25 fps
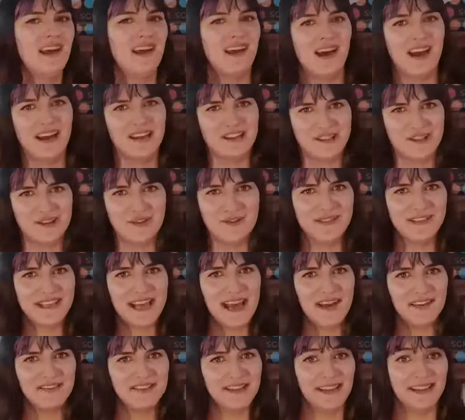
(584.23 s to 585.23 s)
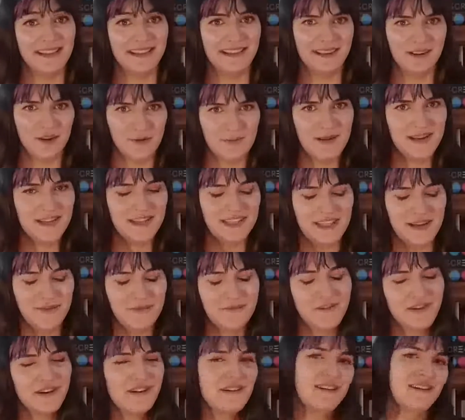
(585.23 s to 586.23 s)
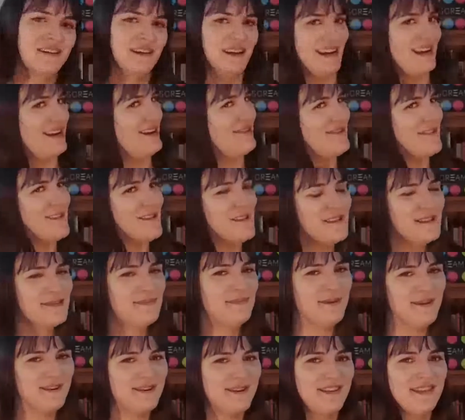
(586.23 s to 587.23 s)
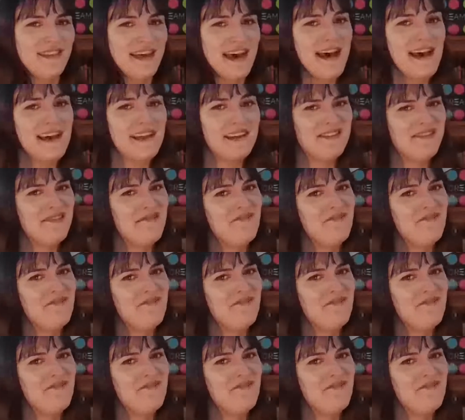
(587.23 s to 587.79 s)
I do sound a little bit different if you spotted that.